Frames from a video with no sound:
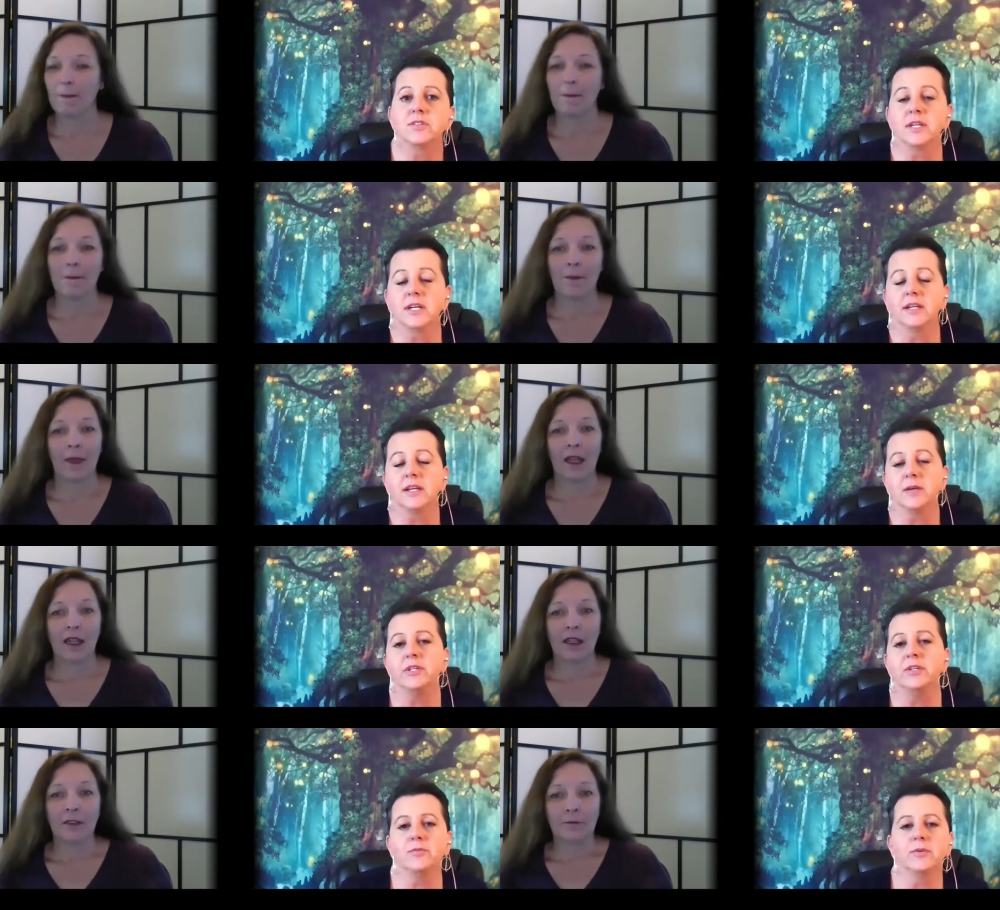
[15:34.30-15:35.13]
Speaker 1: saying, I
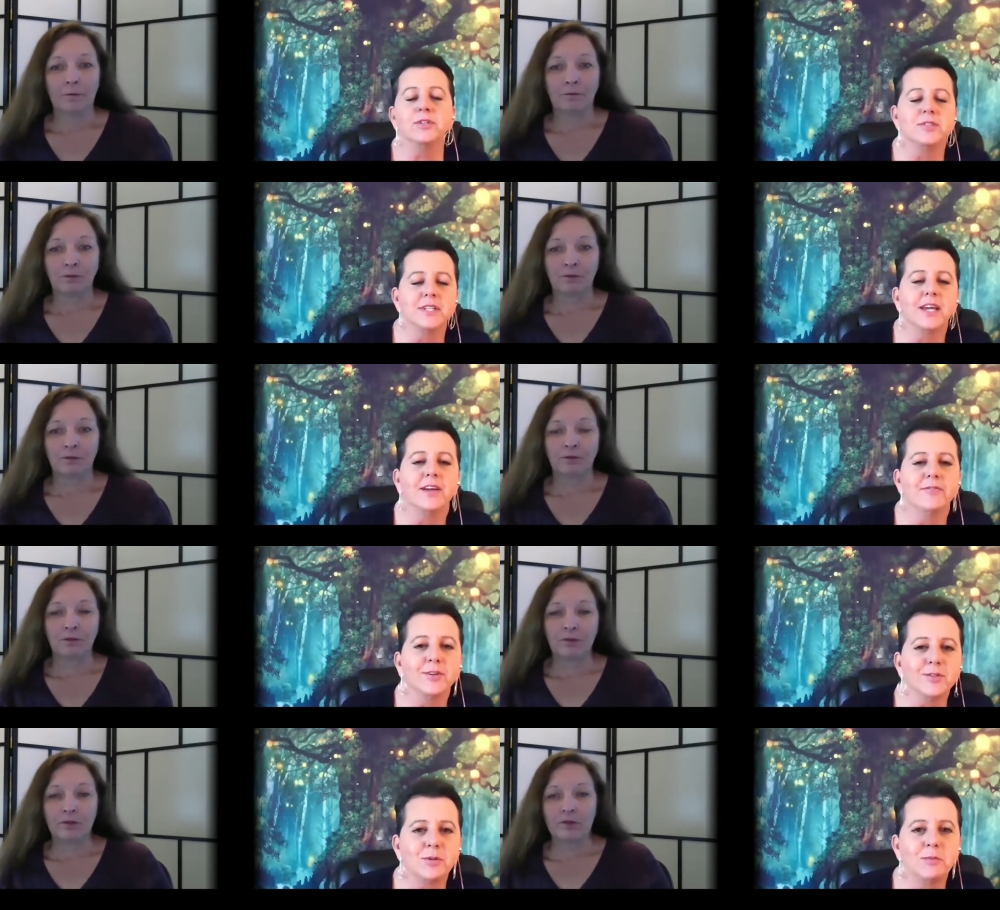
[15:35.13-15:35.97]
mean, when you say I
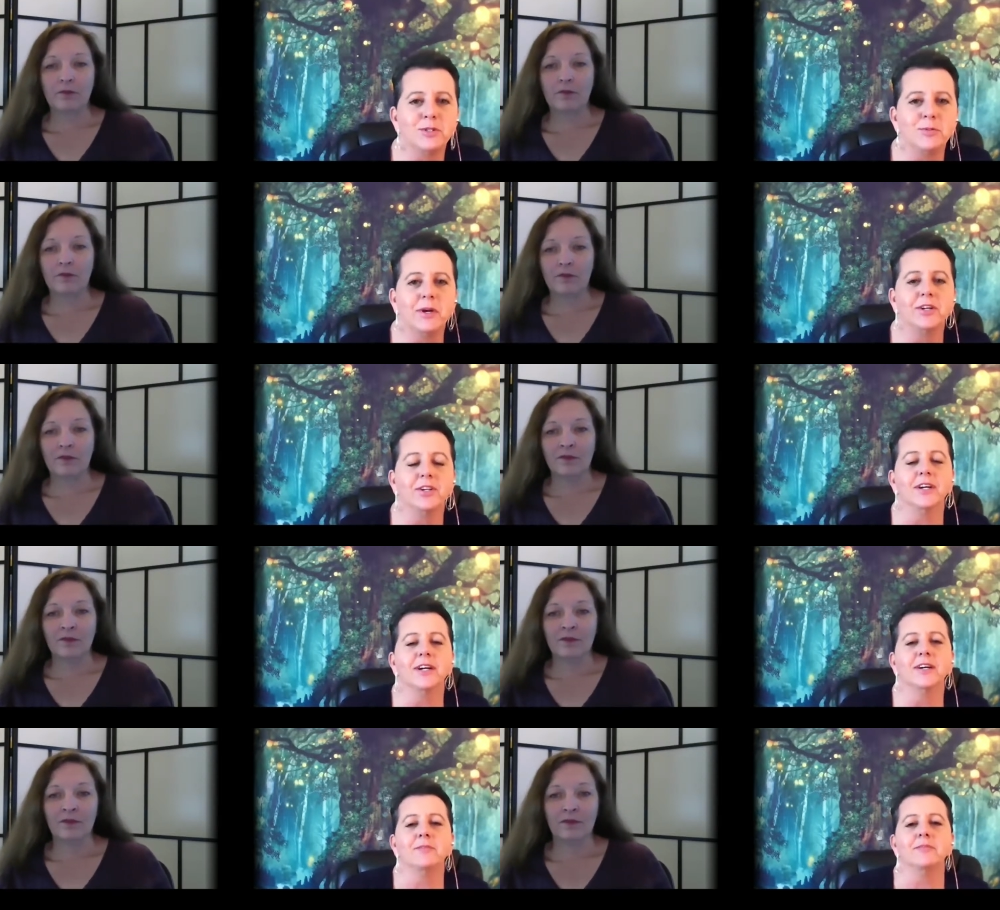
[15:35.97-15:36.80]
felt so much better,
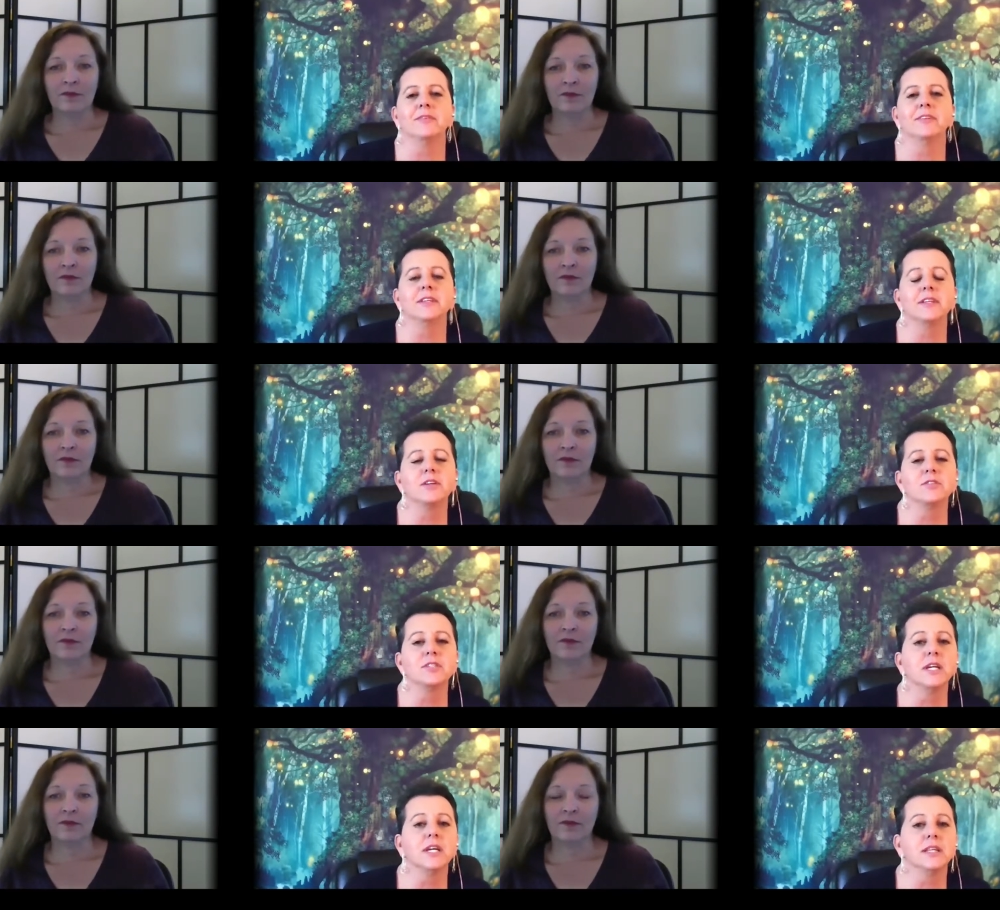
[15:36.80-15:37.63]
um, you're
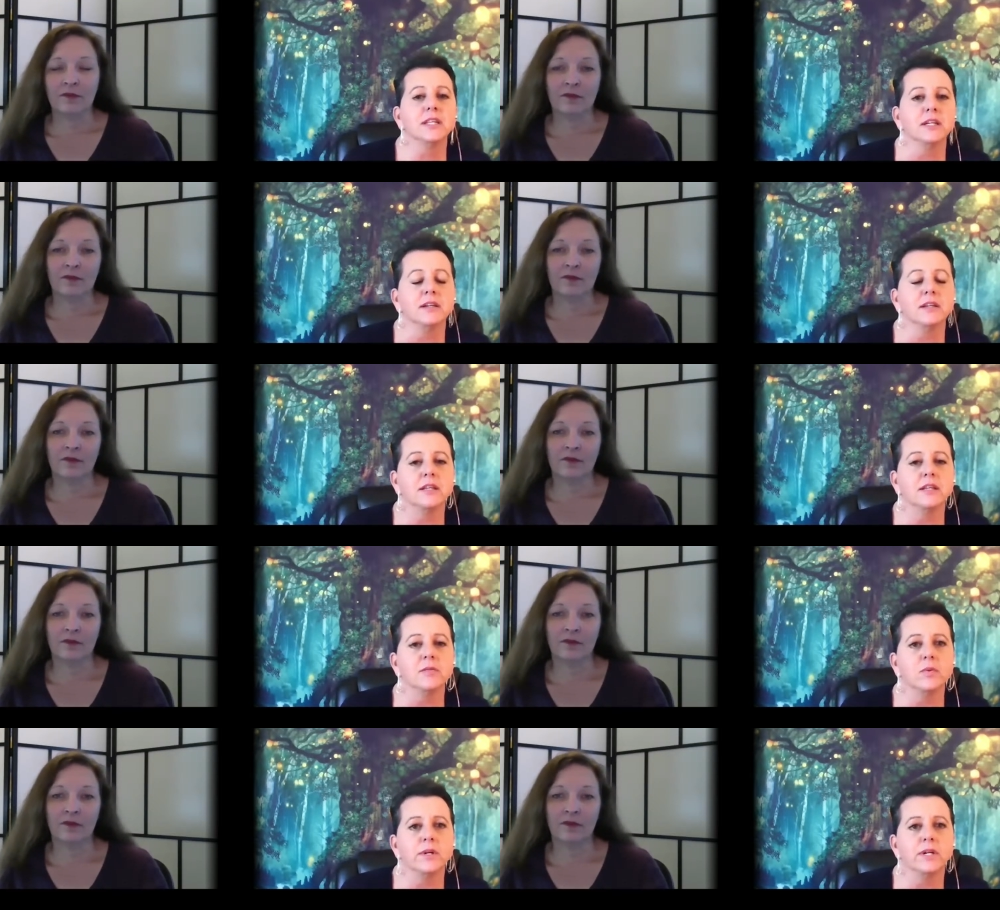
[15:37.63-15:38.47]
saying that
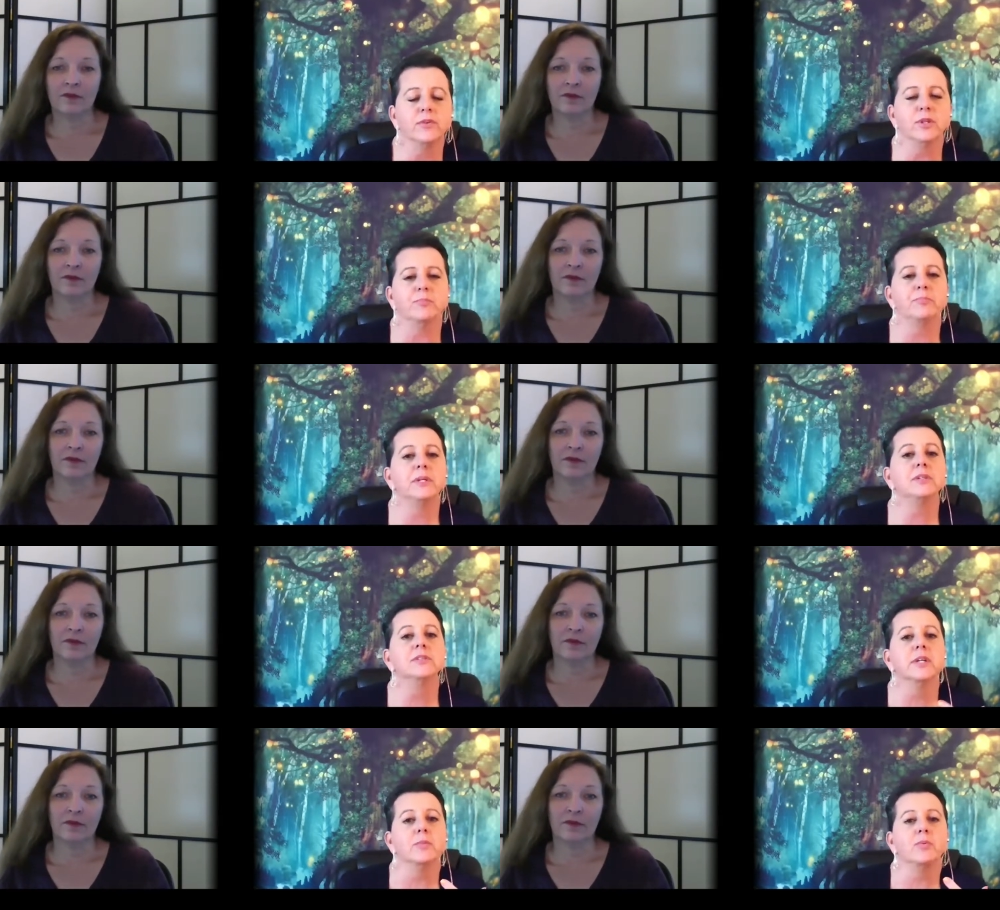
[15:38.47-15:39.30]
that whatever the
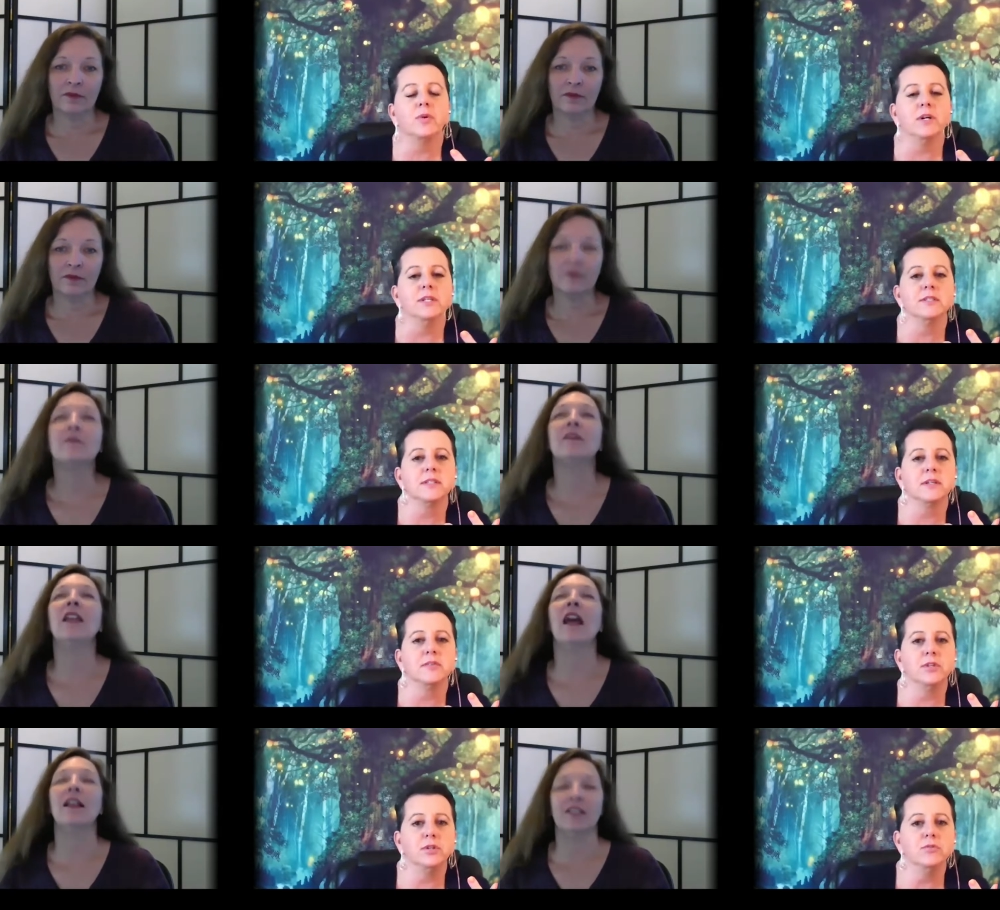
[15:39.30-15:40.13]
buildup was
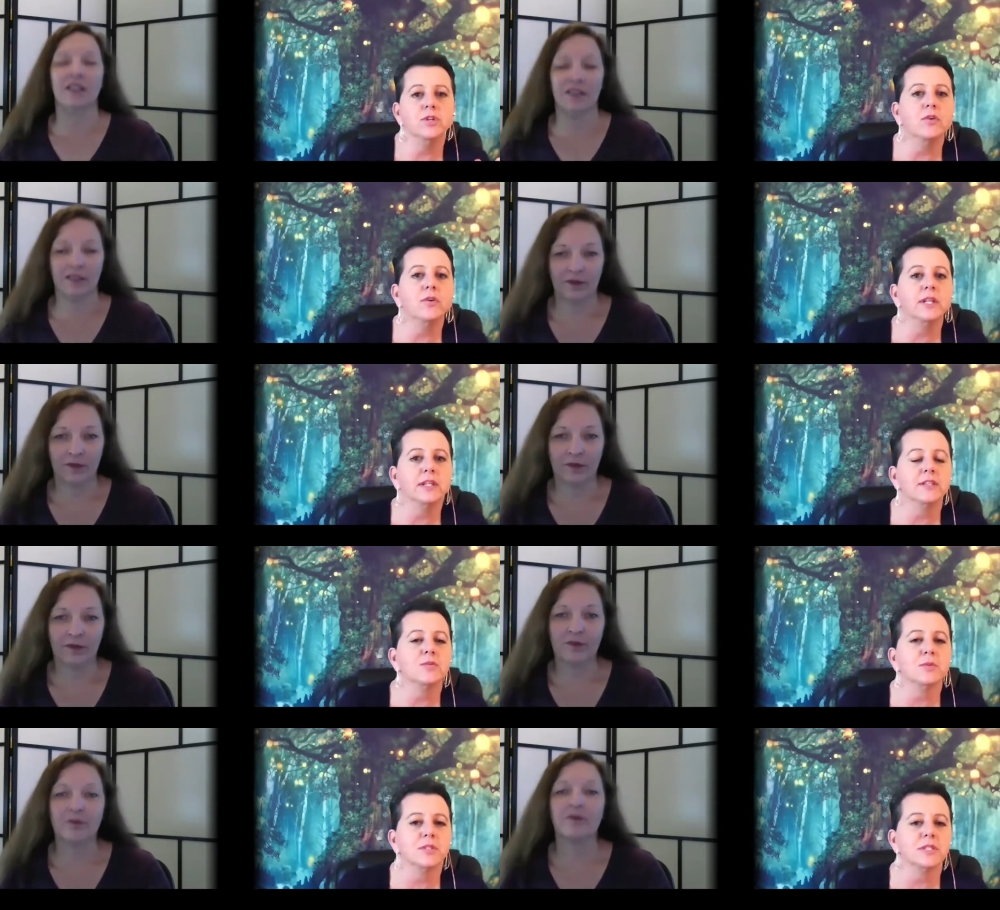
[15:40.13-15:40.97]
yes. of you knowing that this was